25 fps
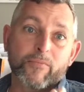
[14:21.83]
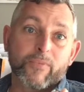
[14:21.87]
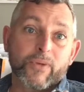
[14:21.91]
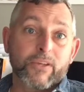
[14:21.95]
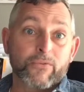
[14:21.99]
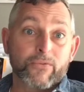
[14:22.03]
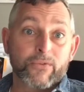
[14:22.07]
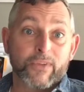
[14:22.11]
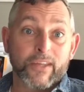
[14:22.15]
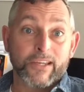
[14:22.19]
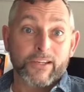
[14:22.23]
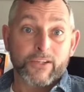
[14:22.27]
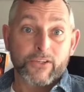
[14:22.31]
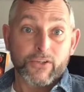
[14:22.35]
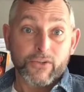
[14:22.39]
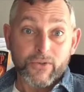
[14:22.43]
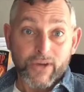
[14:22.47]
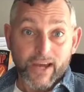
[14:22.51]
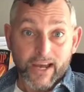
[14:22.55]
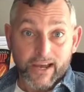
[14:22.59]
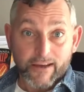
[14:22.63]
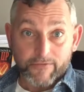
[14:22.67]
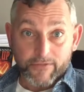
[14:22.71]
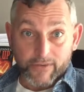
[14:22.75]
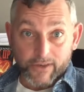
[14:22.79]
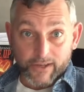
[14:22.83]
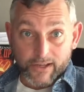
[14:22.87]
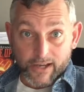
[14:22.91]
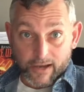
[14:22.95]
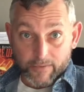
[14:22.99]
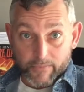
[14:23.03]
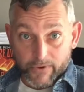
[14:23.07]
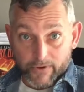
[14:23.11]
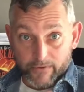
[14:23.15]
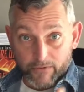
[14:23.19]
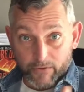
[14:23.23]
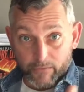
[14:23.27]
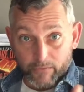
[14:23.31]
If they do have the
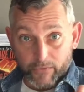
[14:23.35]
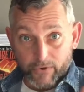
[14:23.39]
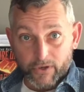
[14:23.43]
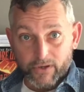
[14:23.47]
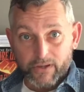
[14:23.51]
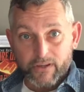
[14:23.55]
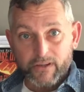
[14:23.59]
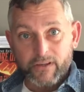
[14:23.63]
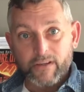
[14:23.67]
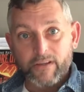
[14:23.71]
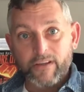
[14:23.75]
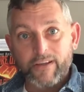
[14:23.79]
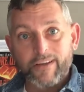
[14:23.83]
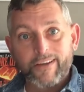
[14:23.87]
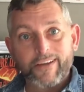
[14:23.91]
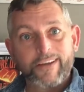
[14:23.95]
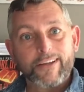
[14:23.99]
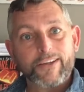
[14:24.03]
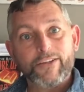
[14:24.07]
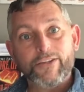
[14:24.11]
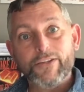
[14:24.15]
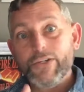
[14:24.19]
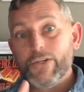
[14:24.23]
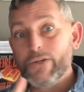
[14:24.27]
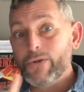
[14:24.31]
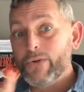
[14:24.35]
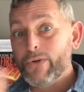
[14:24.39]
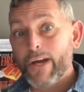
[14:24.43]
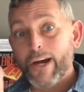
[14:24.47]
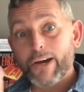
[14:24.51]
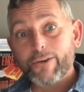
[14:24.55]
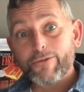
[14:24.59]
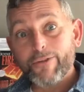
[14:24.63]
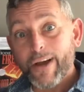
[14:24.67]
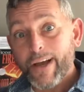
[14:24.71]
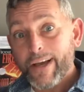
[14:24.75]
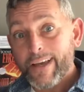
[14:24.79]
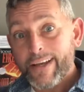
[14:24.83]
copy of the book, do
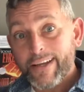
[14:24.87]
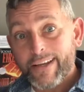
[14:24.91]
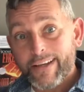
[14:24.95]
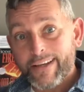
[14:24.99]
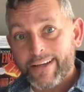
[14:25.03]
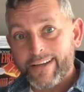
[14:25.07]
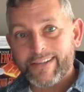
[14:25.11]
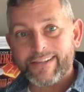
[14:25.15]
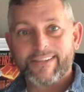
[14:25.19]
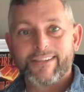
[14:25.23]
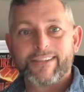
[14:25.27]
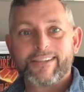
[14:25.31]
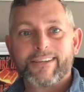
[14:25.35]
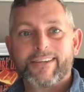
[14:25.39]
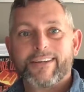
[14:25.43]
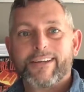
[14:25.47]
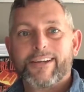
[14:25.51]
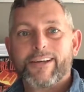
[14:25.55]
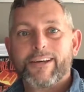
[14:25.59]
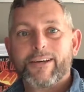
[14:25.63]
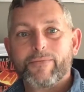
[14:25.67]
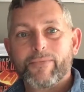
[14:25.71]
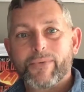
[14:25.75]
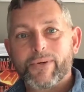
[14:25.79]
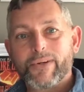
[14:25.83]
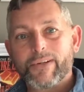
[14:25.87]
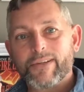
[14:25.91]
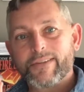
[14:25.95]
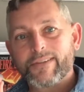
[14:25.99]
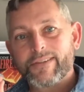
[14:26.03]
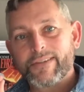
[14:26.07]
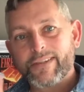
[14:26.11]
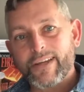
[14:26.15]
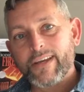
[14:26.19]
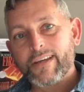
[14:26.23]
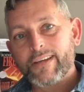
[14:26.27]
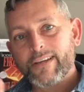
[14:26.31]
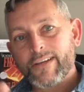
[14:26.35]
not write in it, but
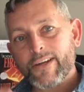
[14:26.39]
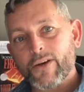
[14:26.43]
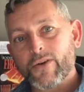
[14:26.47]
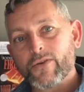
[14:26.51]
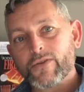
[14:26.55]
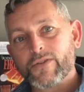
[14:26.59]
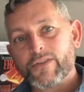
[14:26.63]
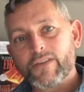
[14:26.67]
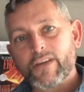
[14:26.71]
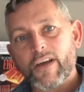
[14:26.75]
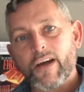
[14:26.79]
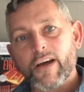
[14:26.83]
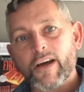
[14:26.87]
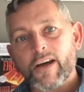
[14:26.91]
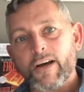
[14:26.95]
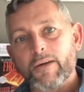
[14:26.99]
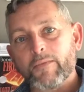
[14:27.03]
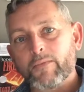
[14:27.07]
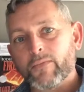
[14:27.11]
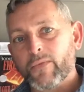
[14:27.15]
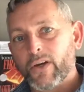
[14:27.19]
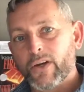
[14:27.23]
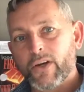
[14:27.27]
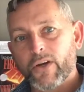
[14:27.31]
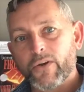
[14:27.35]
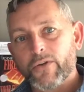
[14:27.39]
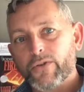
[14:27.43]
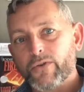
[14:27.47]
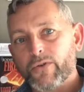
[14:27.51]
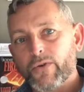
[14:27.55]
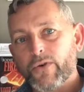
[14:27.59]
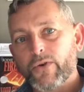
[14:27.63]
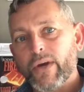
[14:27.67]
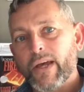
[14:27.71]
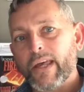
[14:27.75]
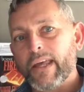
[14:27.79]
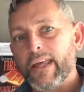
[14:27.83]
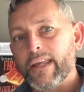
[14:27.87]
take notes. Go
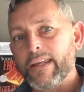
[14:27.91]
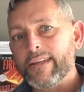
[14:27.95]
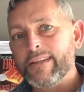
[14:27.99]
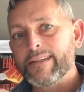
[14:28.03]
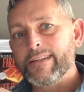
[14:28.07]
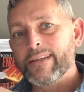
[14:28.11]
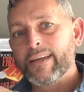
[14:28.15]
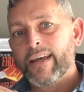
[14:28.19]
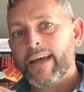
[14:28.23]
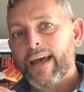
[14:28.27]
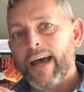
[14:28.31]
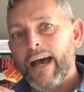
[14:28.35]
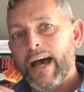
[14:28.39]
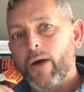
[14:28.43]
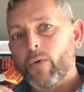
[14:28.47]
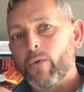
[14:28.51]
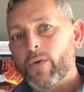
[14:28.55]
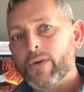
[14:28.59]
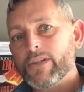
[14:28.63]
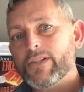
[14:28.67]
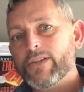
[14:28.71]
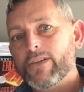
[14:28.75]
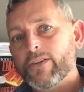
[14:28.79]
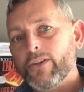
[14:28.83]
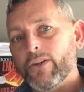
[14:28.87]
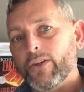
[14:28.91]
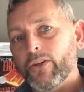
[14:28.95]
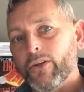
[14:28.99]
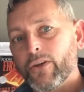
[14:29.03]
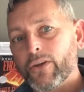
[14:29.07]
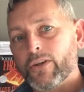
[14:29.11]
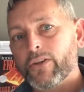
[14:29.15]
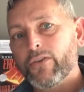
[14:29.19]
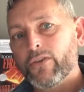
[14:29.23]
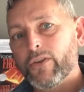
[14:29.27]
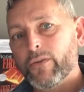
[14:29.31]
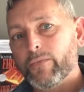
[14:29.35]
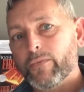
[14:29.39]
through, and I want you to
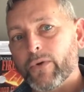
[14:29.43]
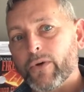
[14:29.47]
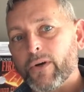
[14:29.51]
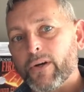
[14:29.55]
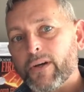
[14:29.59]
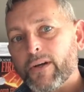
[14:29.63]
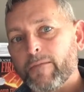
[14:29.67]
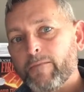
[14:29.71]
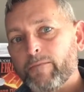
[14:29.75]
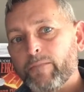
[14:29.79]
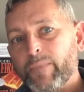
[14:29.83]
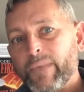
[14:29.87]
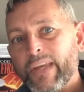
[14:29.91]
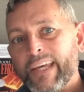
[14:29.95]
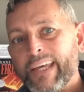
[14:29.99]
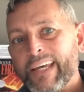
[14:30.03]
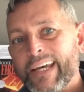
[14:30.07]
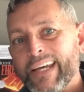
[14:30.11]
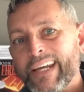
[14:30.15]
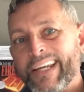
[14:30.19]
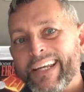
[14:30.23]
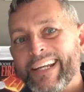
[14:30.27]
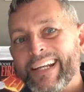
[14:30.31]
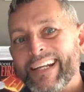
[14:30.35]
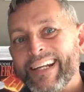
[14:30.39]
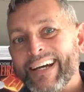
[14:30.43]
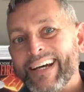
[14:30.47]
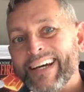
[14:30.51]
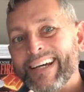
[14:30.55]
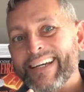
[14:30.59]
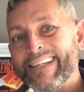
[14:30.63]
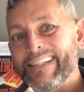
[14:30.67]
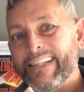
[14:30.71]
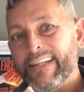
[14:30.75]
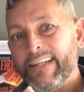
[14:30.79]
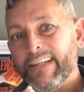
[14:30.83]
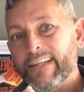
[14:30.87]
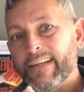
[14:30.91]
look through the book and kind of get an
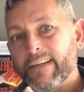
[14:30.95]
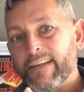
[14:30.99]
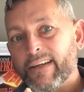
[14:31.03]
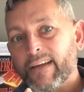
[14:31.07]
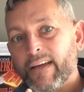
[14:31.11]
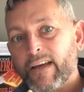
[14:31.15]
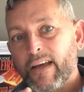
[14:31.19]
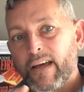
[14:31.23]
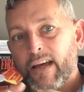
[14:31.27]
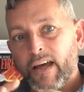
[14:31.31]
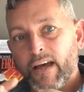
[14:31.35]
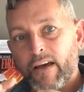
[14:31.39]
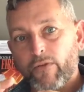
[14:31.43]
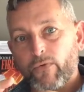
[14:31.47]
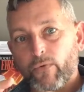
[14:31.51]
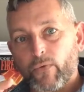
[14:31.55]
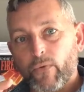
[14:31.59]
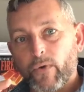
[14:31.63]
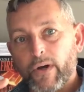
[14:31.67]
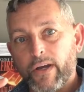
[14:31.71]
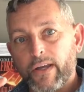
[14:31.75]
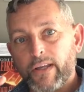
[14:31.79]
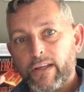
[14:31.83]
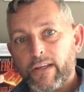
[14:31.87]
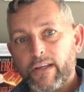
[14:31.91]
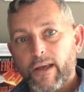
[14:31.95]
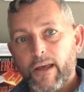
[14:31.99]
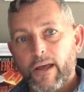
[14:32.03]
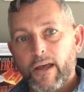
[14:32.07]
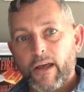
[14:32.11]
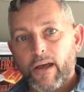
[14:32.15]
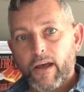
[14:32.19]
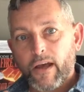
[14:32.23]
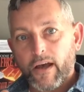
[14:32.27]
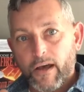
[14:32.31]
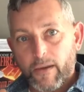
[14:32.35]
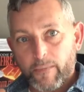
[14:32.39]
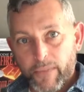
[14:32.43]
idea of what
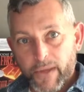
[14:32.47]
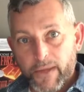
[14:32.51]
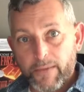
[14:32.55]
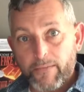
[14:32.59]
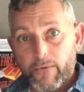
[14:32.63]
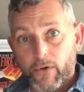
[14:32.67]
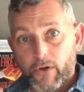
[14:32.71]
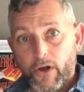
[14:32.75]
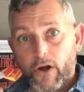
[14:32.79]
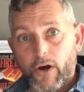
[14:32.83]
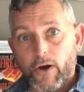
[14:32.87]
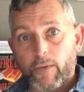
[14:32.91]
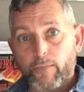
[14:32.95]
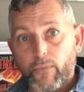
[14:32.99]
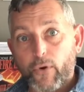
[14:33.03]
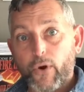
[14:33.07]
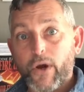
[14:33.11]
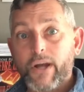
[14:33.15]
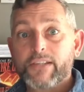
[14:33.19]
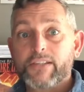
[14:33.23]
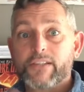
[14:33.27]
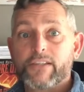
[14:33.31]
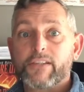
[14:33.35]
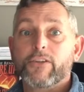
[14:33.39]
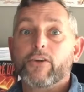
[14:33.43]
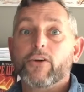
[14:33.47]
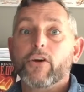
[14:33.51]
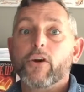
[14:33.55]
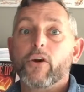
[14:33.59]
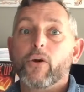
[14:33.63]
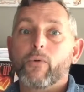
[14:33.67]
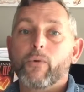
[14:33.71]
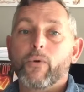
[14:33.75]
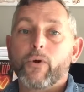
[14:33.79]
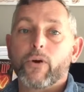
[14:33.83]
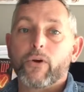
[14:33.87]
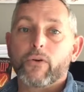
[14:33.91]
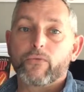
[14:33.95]
people are pricing their
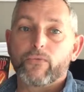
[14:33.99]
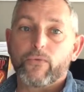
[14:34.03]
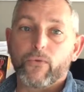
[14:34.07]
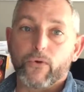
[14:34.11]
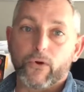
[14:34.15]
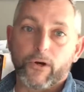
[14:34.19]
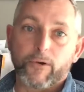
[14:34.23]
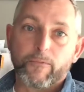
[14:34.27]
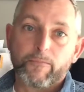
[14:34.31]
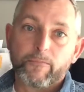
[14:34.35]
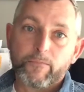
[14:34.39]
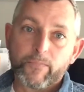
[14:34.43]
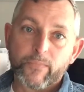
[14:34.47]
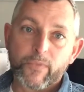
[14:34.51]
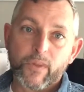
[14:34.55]
artwork for.